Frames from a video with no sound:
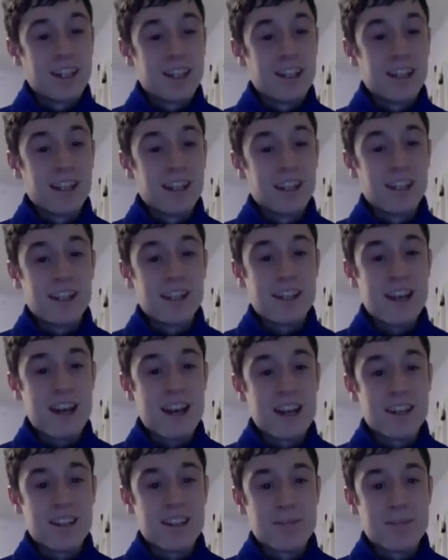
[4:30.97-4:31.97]
In the
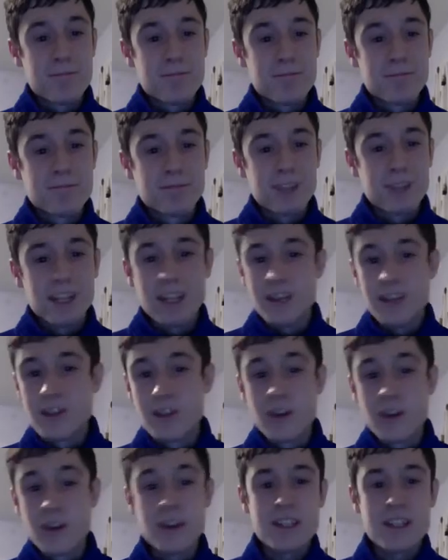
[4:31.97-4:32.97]
end, in a
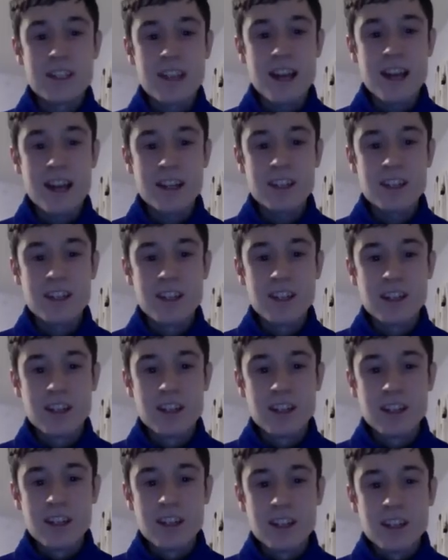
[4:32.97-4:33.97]
joint attack,
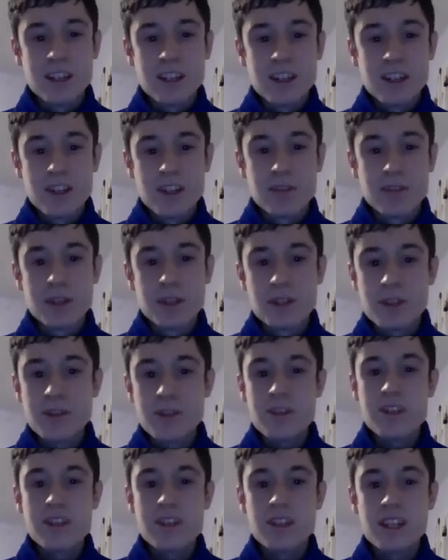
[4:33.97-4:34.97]
the
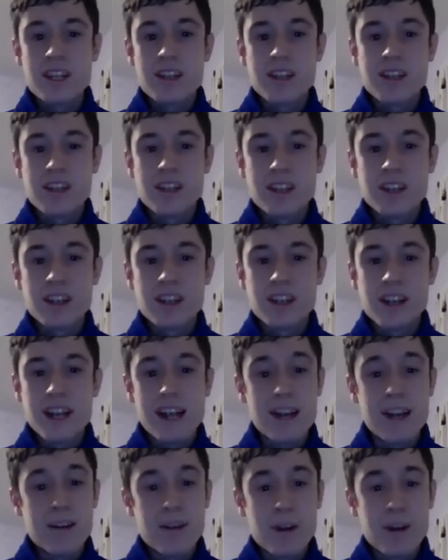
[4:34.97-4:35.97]
Volturi's leader,
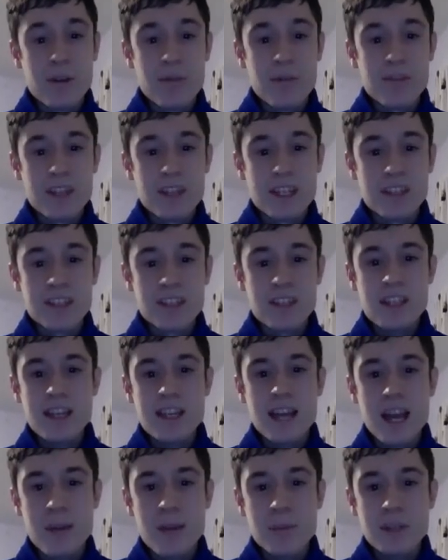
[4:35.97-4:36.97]
Arrow, is
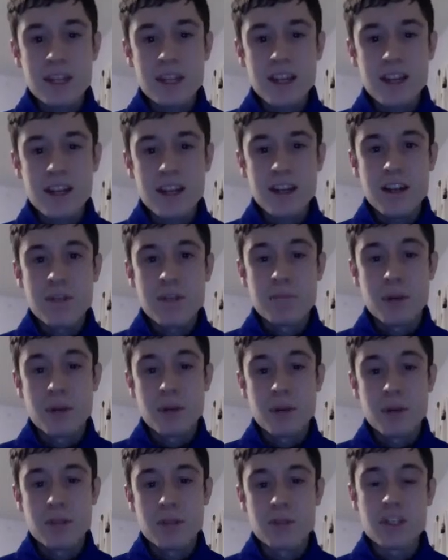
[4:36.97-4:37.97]
decapitated and
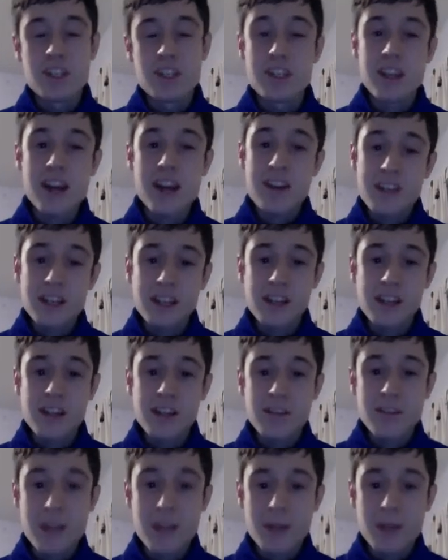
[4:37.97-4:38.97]
burned, which is how you kill
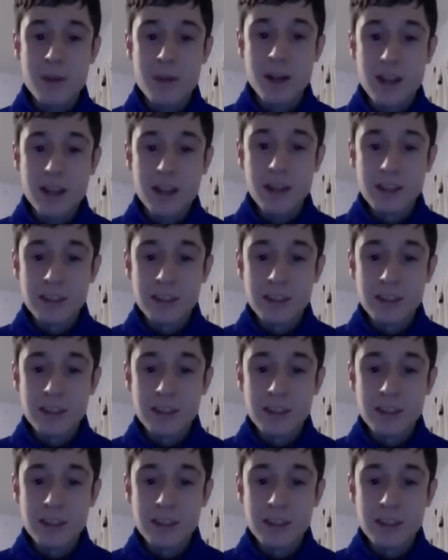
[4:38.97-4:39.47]
a vampire.